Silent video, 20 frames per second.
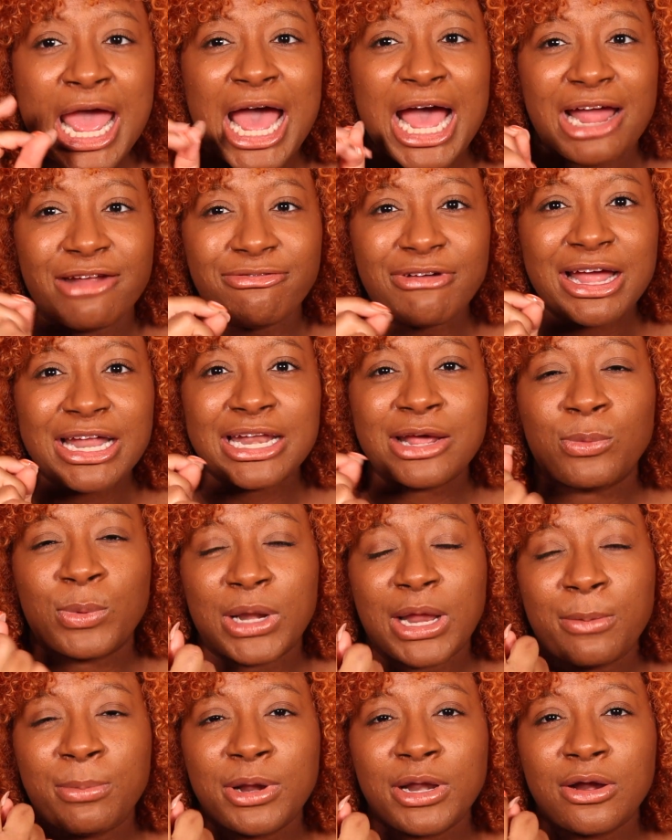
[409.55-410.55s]
I find that when
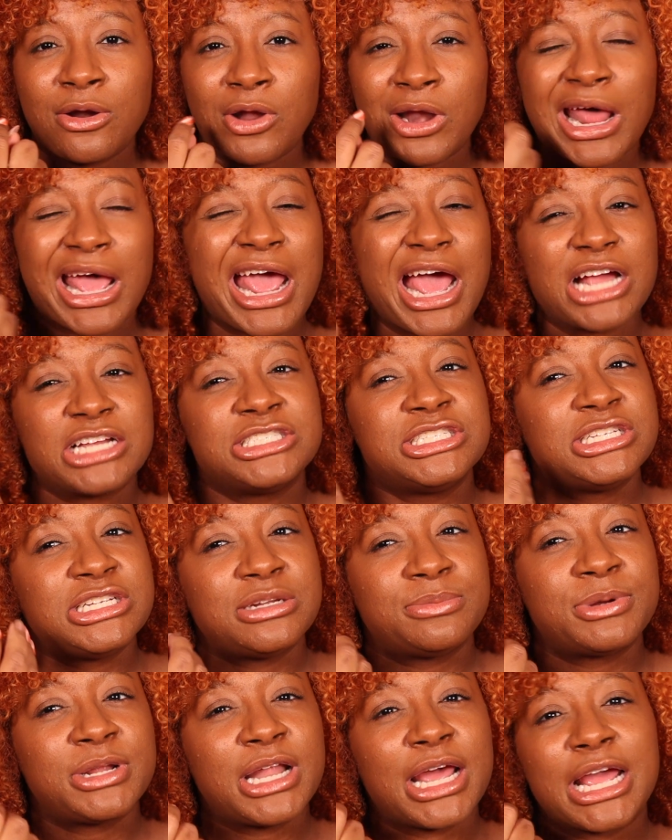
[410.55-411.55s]
I put it on, I actually need to
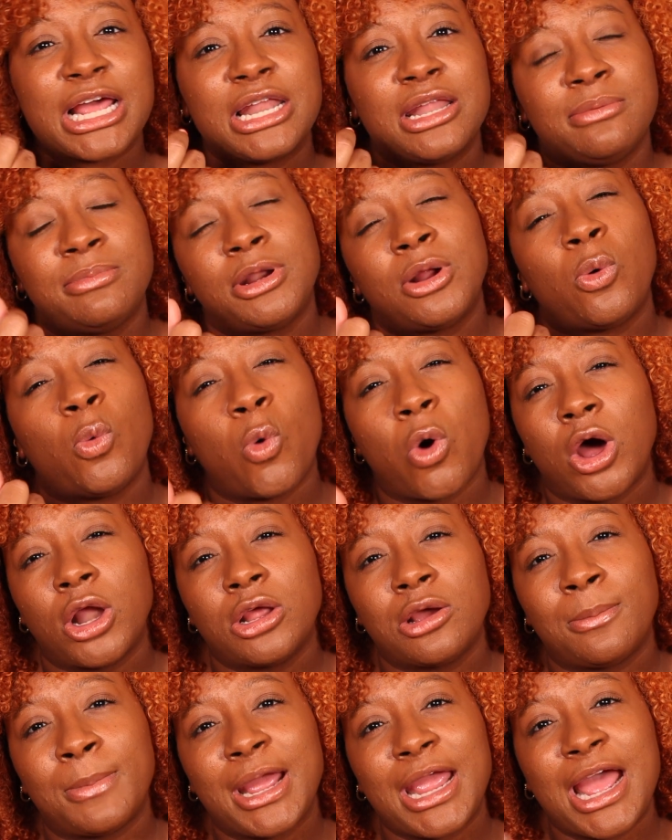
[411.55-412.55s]
put like a little bit of water
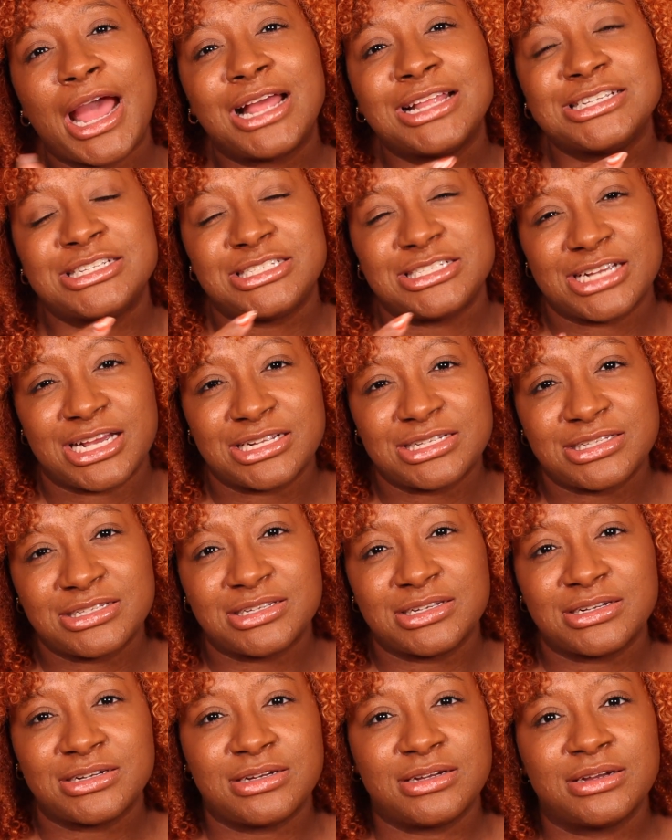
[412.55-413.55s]
on my hand just
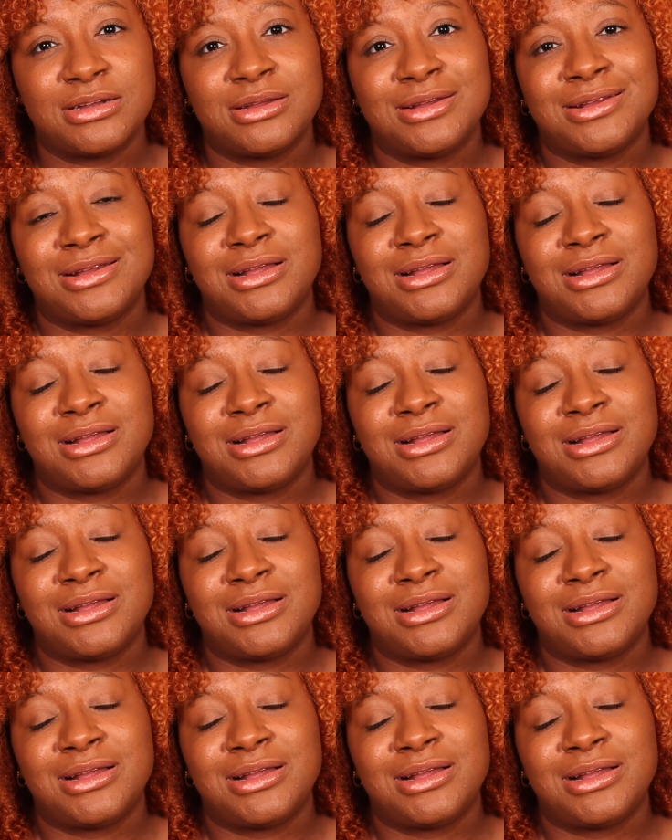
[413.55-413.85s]
to